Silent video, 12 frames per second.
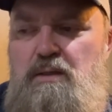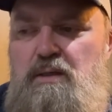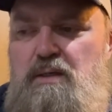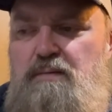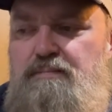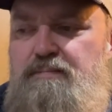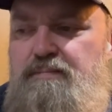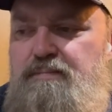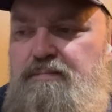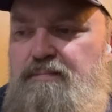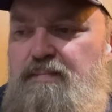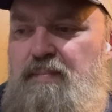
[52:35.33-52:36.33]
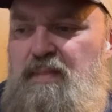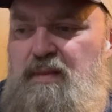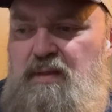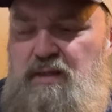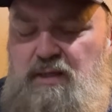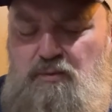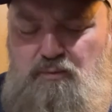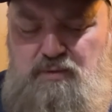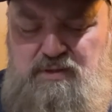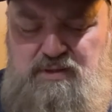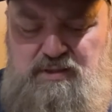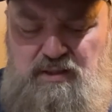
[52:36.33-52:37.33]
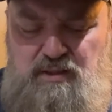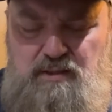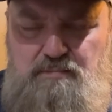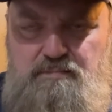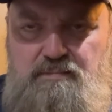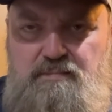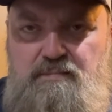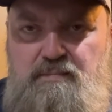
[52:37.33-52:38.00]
Um, it was um,